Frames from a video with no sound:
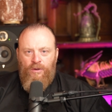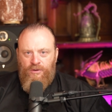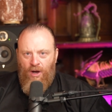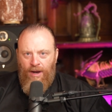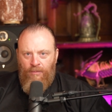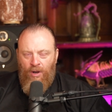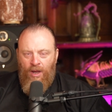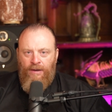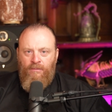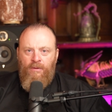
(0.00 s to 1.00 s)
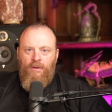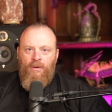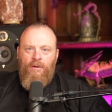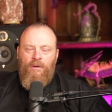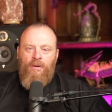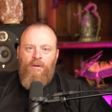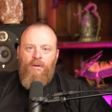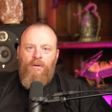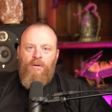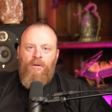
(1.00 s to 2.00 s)
a timeline
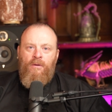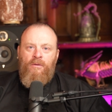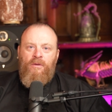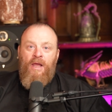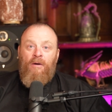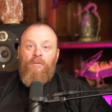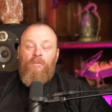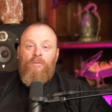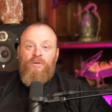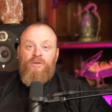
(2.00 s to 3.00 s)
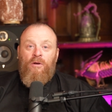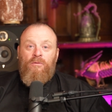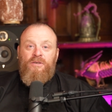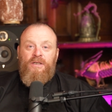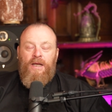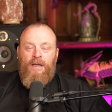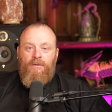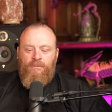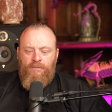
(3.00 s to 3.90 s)
that results in